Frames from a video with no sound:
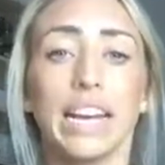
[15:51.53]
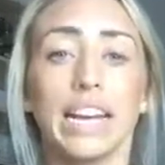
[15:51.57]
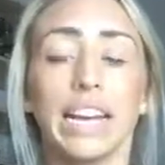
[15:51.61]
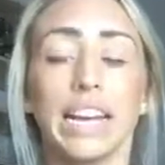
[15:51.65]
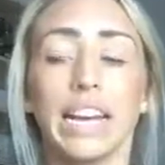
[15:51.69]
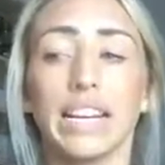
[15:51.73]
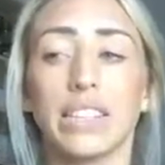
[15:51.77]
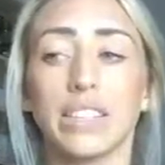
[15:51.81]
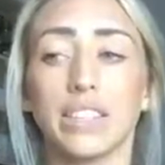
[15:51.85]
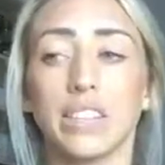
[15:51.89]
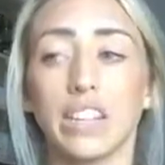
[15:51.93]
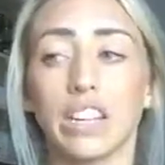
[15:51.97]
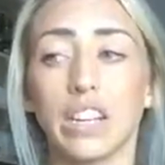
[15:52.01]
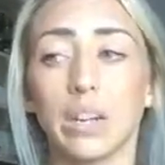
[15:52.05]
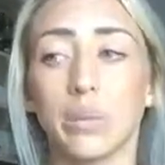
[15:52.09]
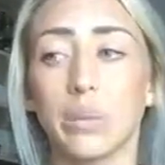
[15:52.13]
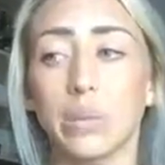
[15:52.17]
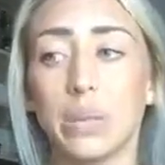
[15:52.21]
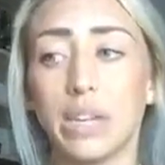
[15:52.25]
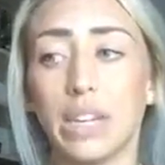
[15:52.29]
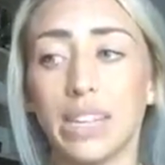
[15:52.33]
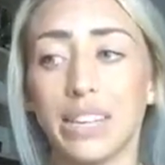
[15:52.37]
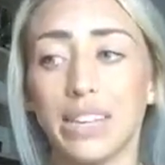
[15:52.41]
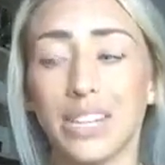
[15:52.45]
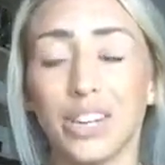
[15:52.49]
it's going to be
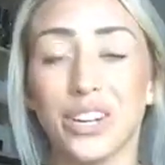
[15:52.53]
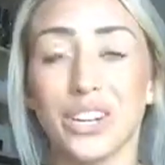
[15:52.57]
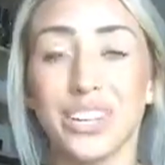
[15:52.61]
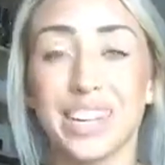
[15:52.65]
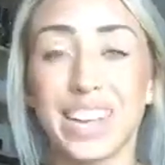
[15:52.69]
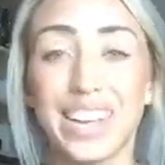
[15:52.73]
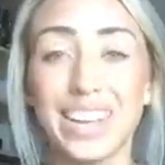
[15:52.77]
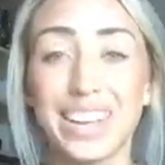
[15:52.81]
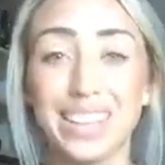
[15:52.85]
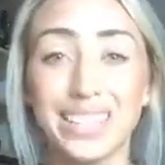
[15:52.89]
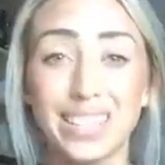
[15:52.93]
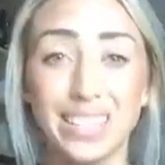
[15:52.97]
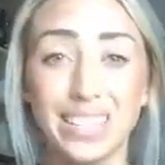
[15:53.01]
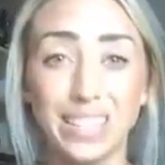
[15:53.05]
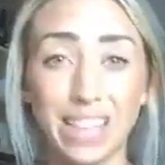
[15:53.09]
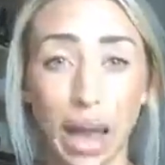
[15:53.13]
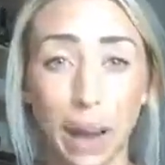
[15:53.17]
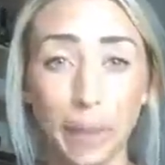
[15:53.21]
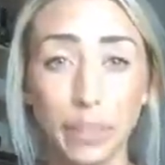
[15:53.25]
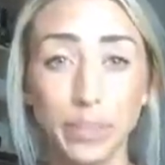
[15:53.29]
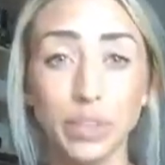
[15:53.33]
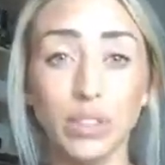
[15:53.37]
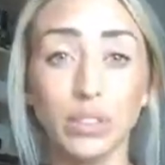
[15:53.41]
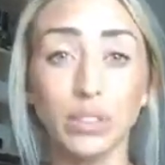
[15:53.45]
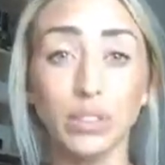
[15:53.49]
easier to
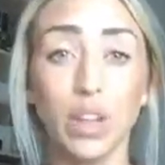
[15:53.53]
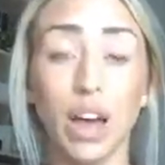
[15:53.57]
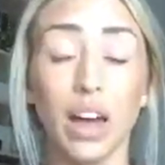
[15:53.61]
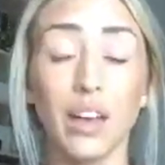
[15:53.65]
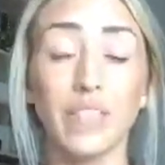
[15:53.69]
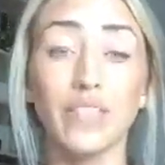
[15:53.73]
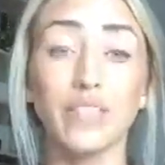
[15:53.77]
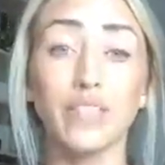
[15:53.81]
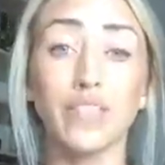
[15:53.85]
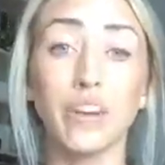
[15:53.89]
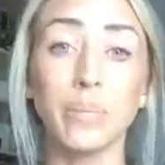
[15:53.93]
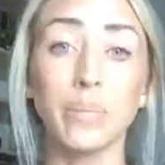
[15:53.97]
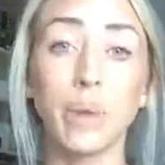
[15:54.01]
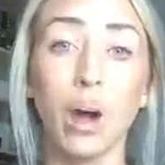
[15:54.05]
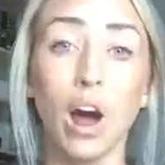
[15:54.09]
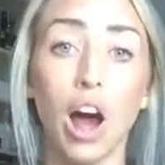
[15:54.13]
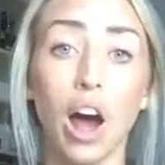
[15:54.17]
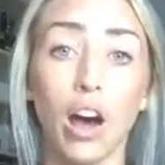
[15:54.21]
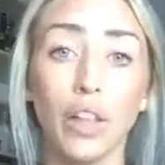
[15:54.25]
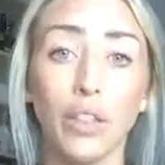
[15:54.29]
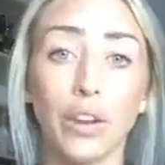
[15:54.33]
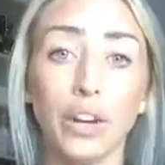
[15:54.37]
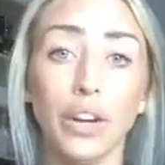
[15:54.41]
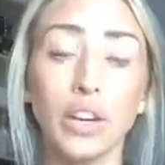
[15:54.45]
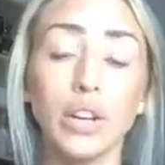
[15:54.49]
accept love from
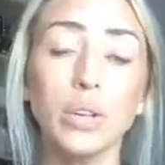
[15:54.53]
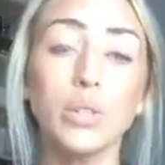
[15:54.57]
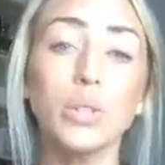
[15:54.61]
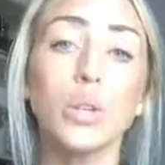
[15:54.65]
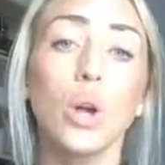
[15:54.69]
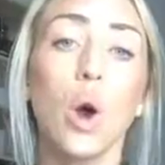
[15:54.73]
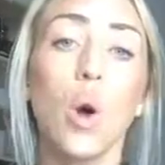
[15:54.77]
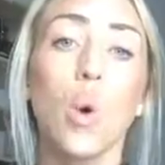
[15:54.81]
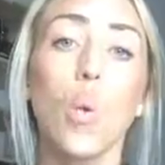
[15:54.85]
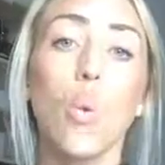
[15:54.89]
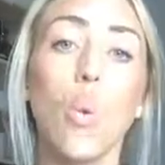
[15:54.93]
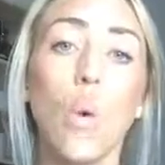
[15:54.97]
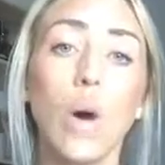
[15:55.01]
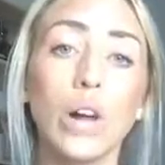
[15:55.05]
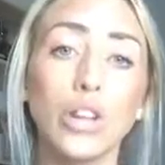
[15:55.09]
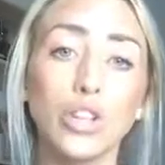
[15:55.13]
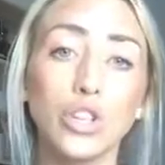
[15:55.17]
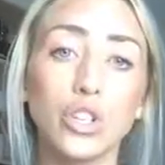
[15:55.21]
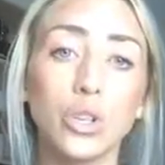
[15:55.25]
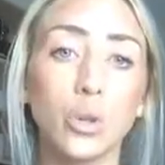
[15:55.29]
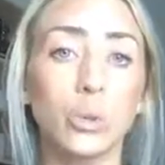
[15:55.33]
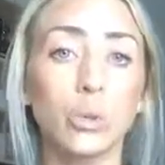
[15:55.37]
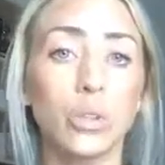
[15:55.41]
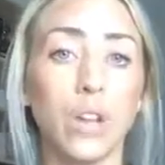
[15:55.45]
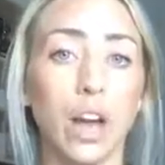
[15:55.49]
others
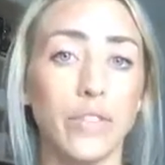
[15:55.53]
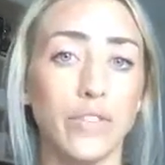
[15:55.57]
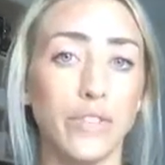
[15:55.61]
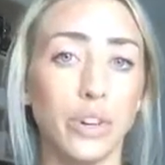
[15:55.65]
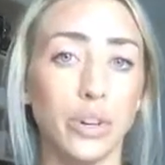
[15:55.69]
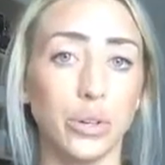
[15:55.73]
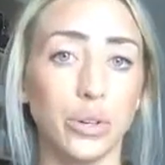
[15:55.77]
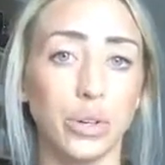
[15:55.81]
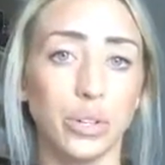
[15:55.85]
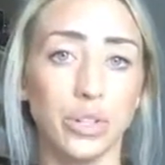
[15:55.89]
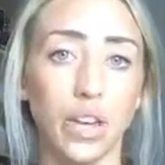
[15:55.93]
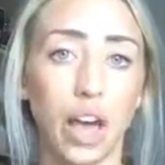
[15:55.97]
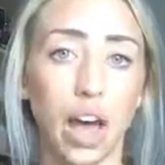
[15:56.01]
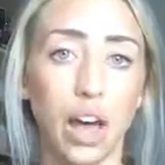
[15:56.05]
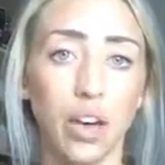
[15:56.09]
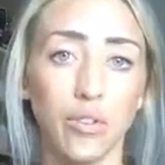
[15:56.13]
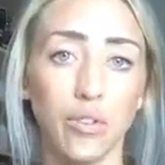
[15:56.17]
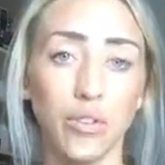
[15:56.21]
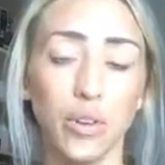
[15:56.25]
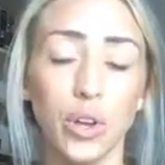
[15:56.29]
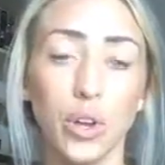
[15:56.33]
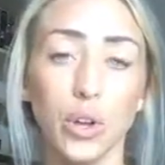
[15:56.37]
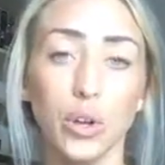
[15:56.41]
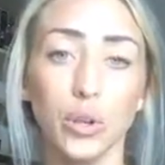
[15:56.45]
once you love yourself.